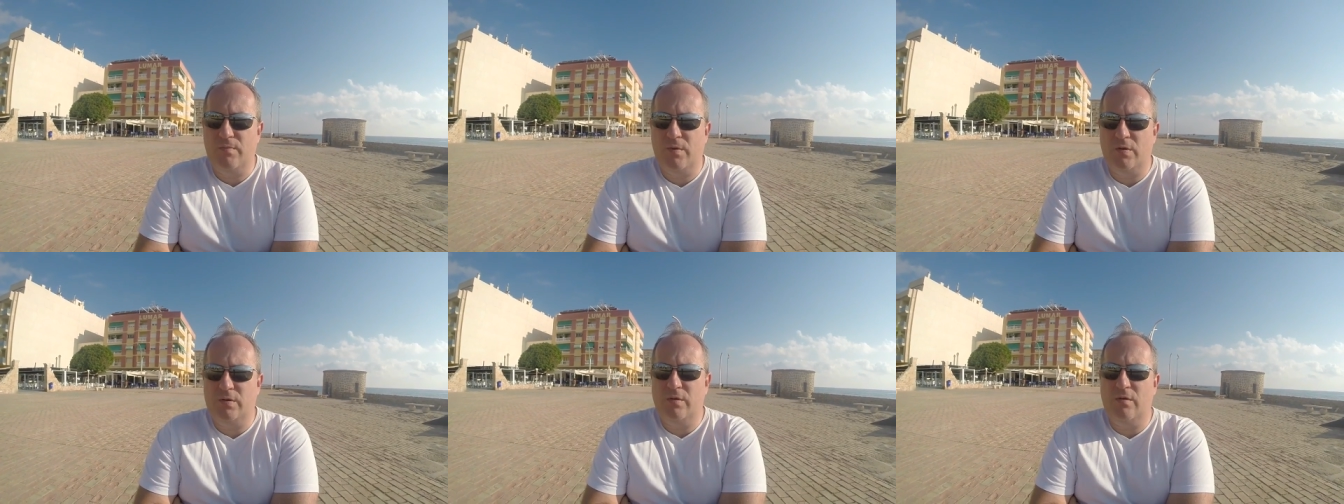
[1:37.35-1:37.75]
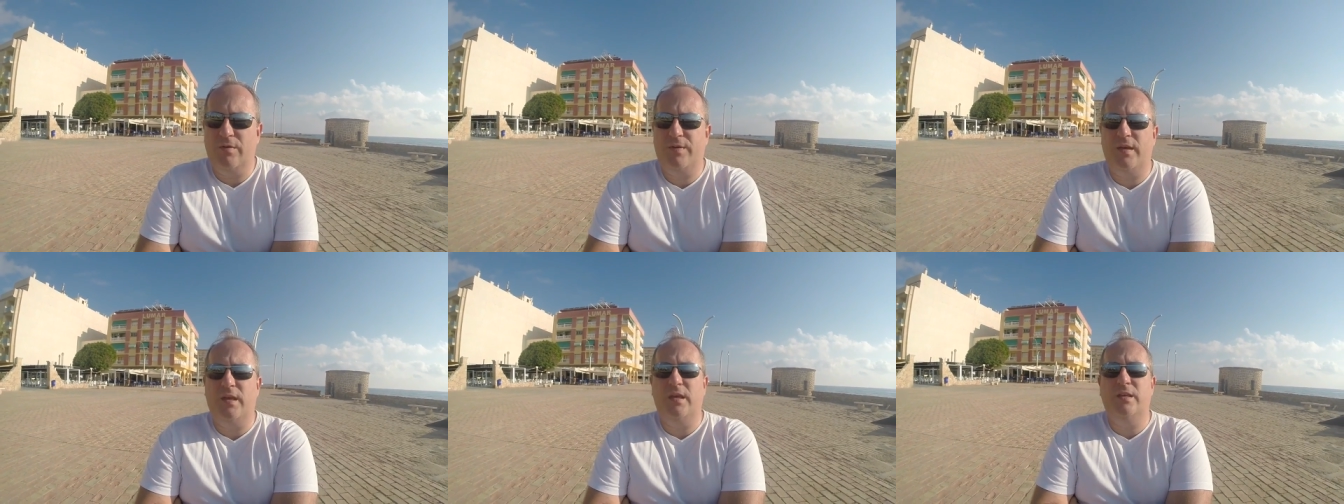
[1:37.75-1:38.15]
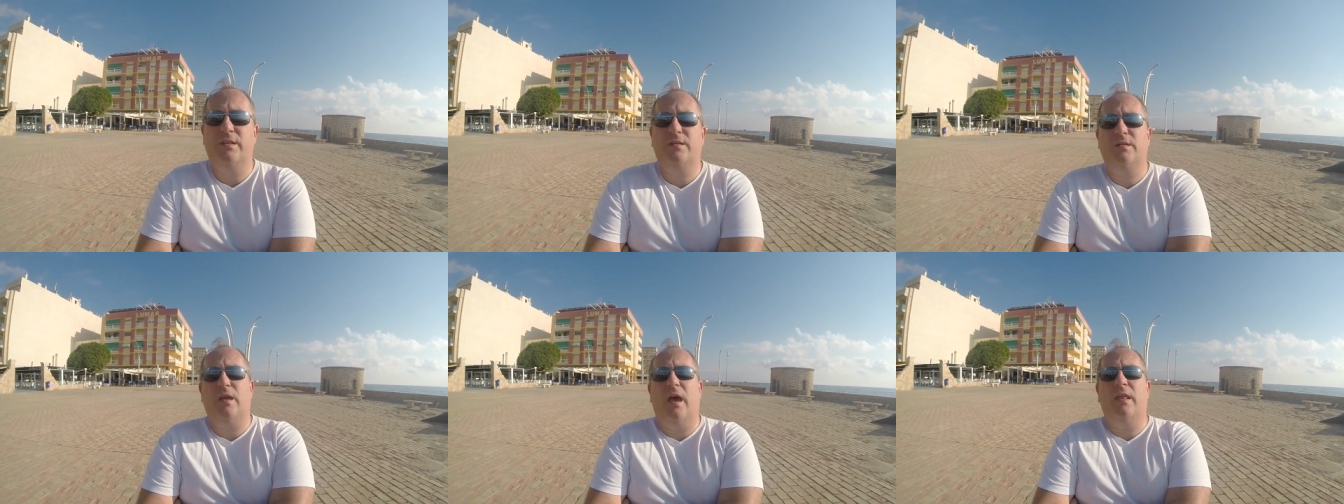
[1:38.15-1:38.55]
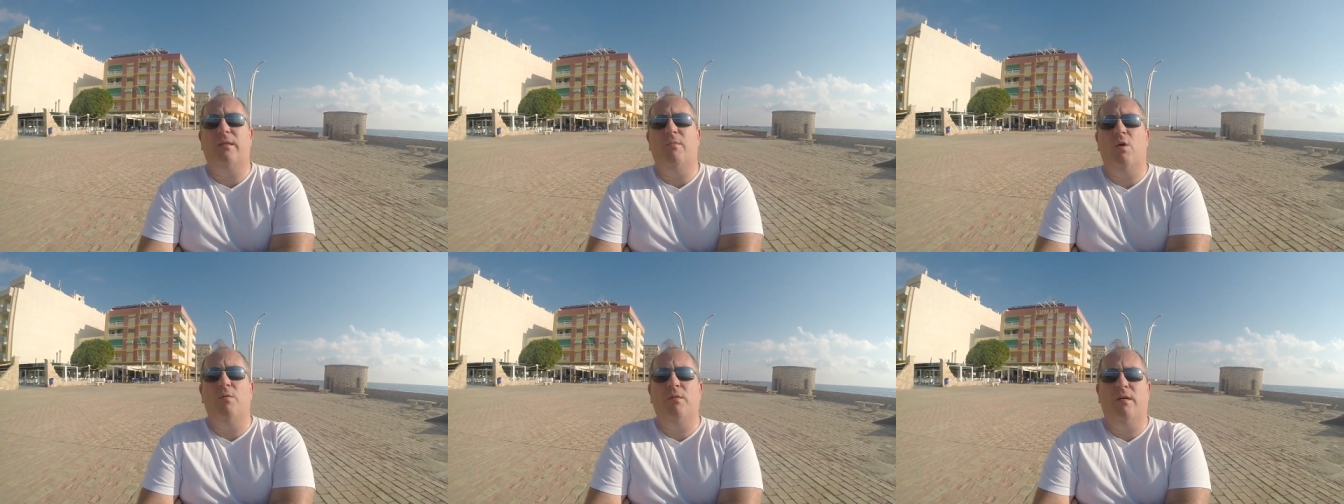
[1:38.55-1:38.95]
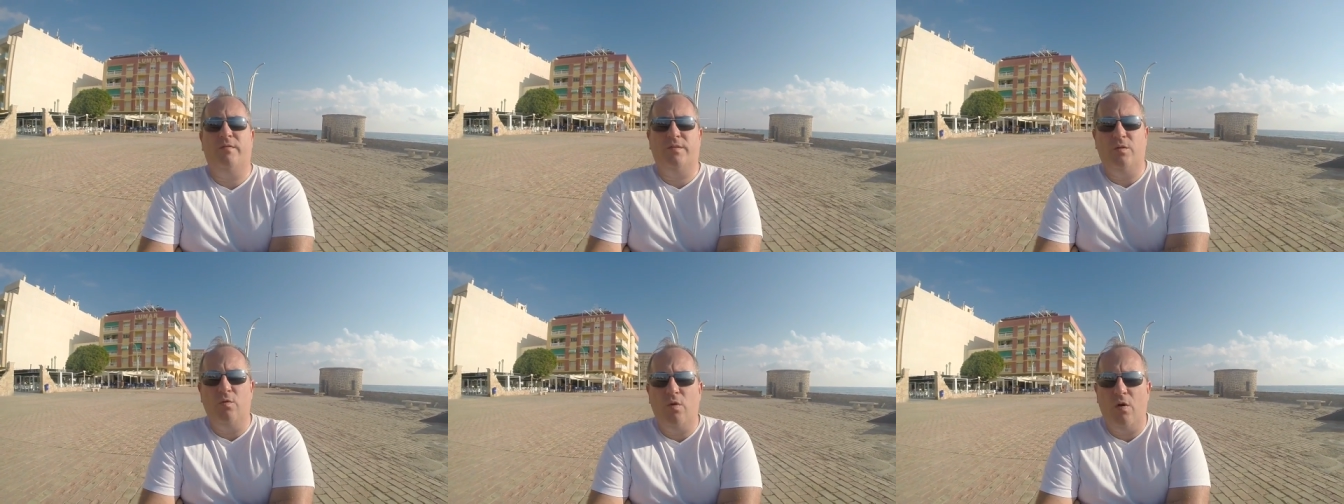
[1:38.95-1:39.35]
Because the other thing is, at the moment,
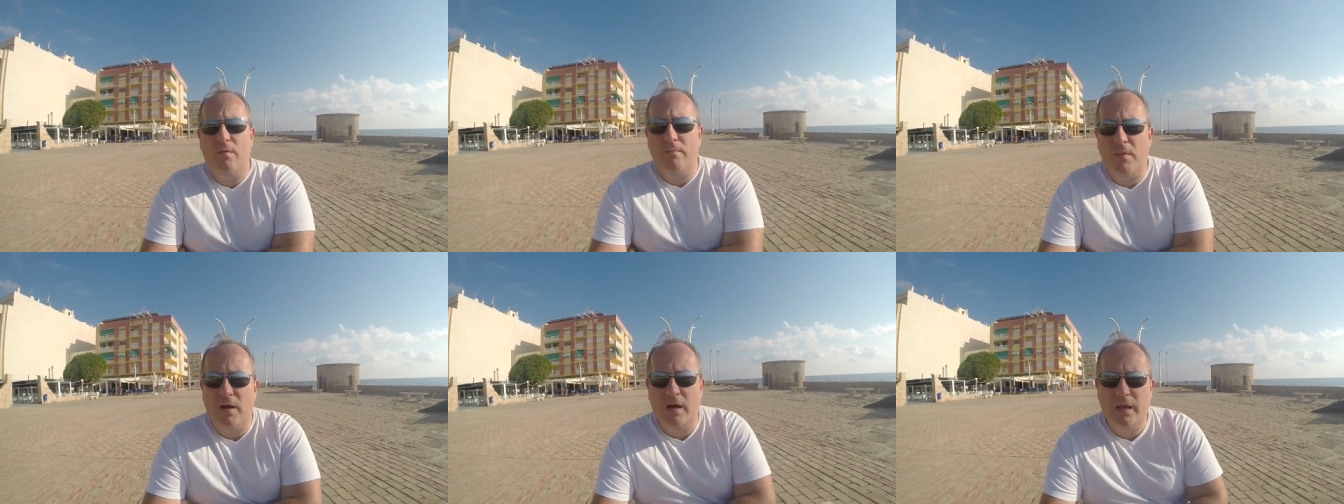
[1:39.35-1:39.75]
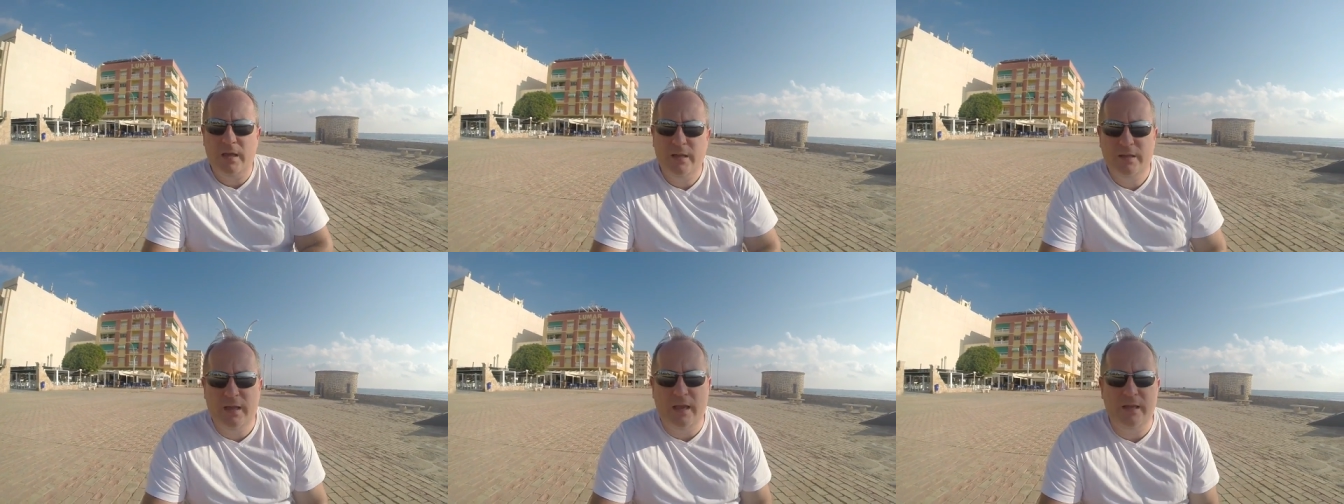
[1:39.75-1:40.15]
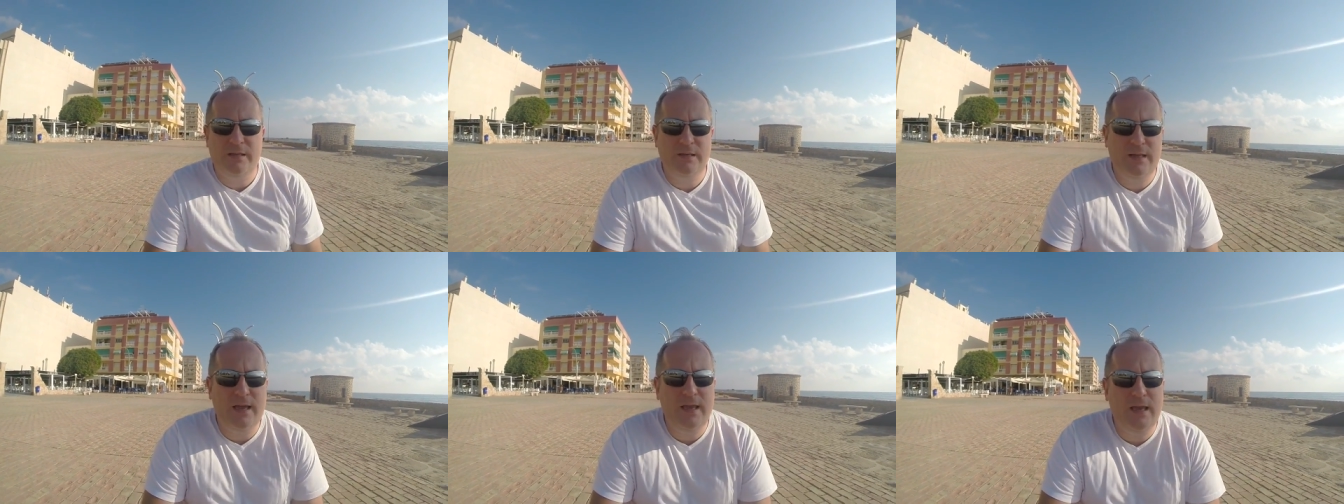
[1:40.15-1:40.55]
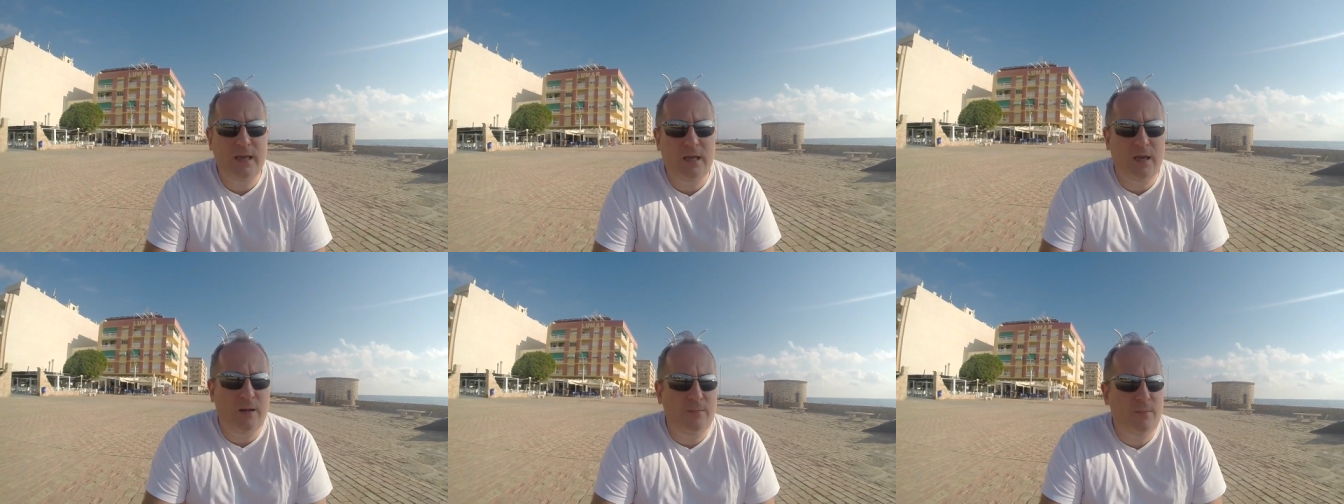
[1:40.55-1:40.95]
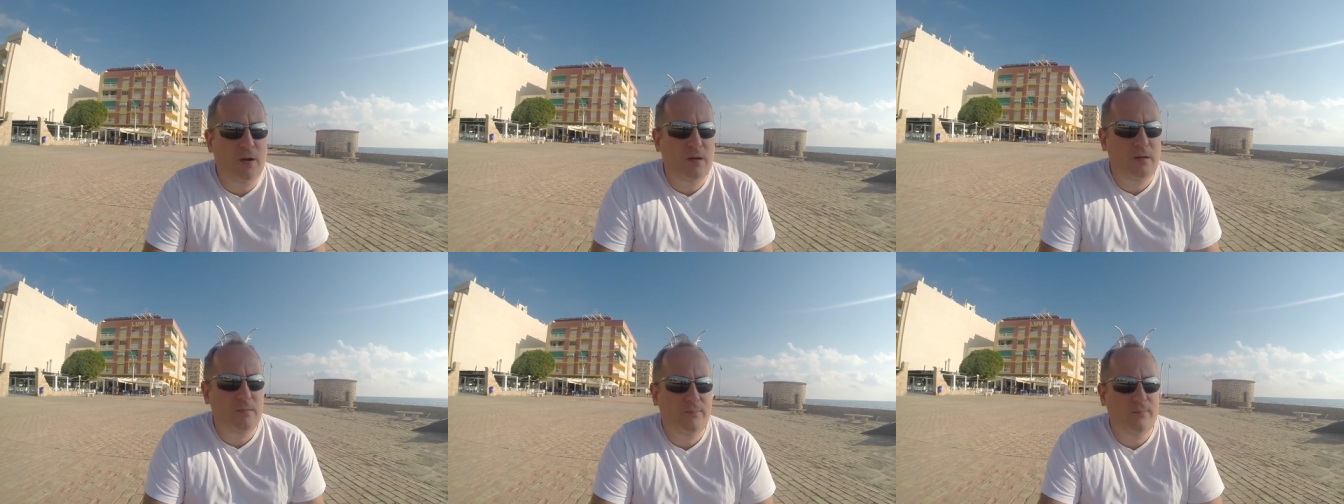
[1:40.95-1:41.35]
I've still got my day-to-day income, my